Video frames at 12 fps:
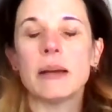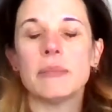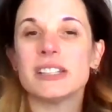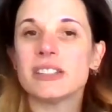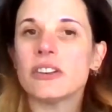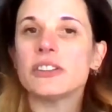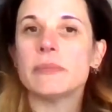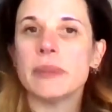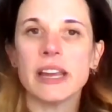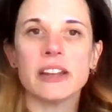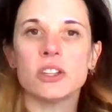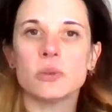it's hard to
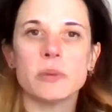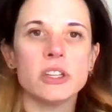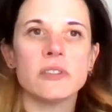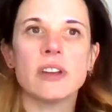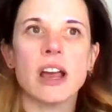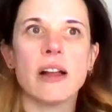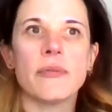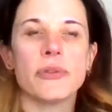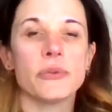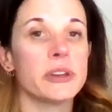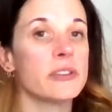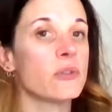manage when you've got
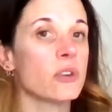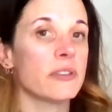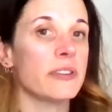3, 4,